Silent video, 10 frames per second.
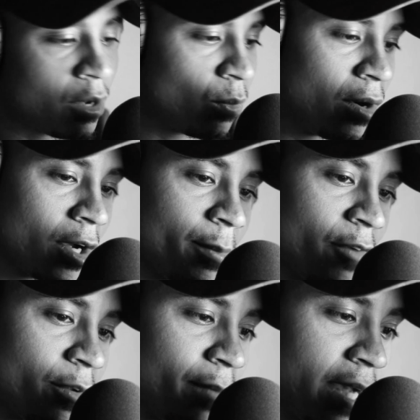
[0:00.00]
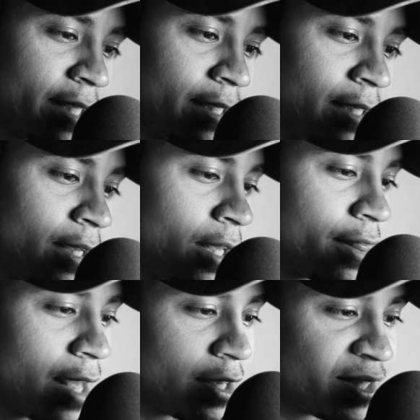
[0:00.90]
Welcome, everybody.
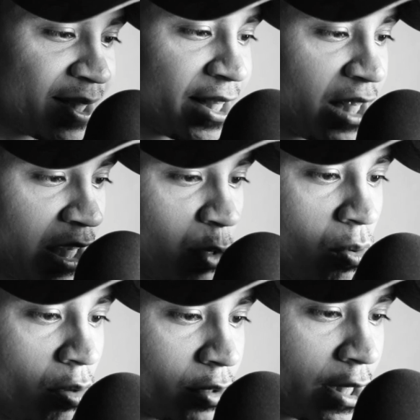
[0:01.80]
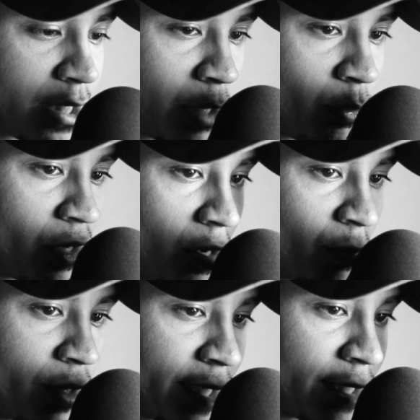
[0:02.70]
That is the quote that we are
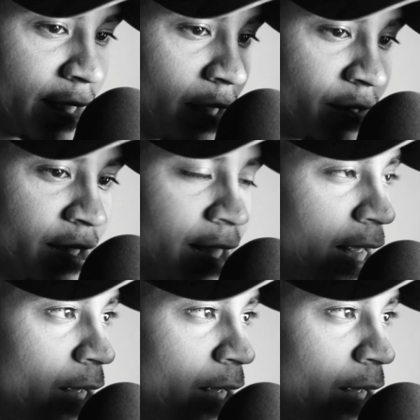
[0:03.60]
breaking down today.